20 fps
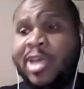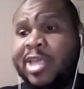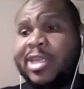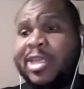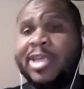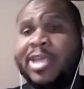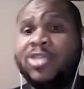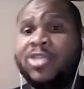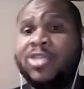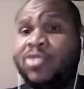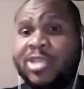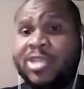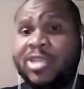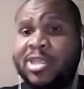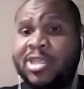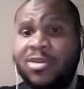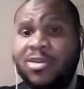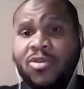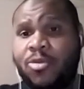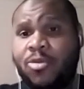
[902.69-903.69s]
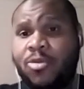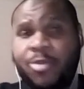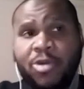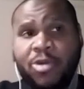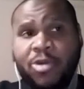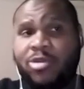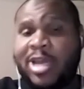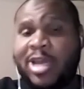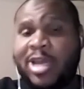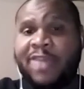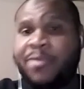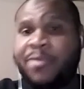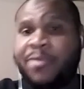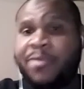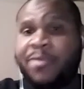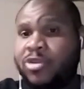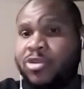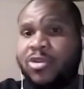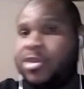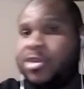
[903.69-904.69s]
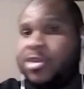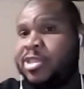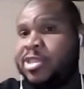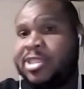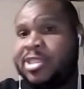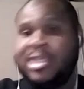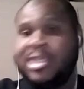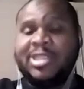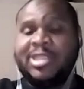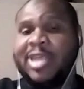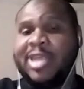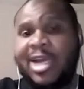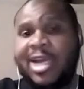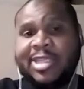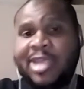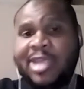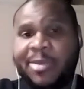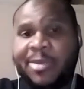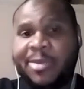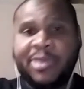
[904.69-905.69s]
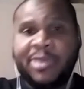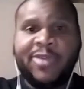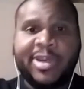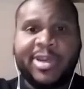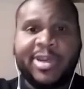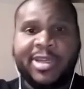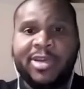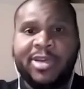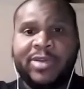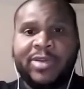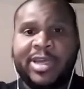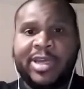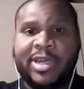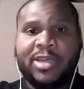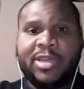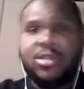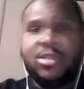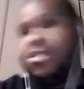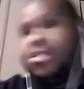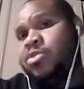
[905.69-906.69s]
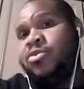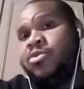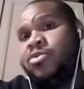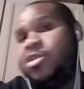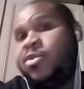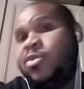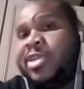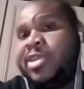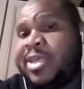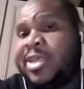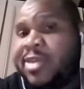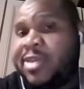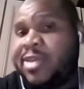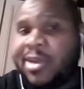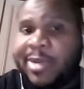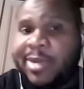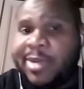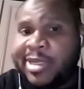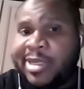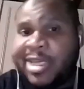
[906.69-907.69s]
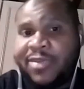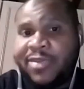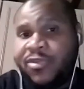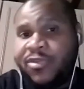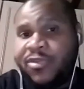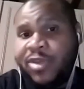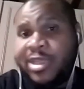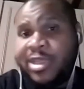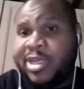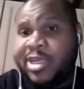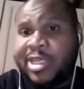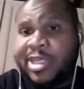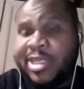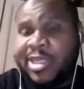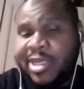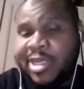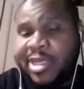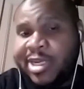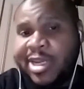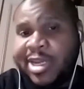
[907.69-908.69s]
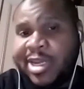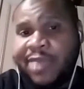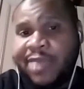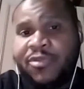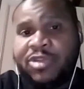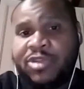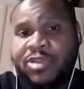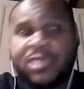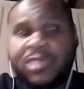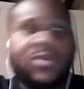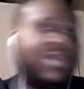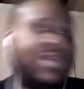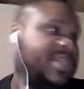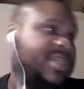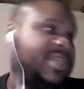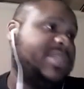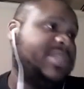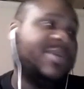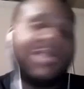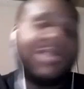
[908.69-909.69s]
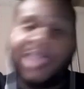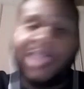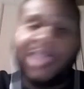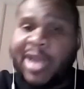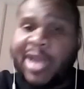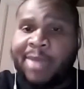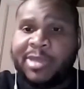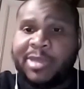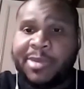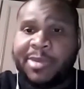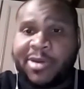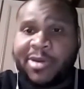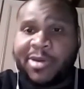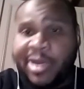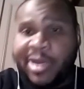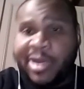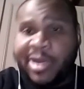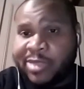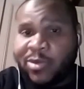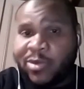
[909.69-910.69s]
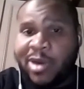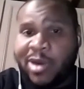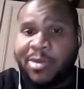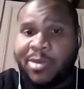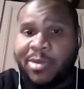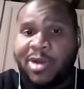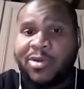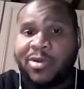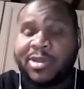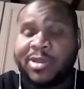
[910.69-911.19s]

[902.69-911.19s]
Like you said, the whole pro-life, pro-choices, that's the hot topic right now. Like you don't know what they think about that if you ain't looking at it. If you just went, he Democrat, I'm Democrat, that's where I'm going.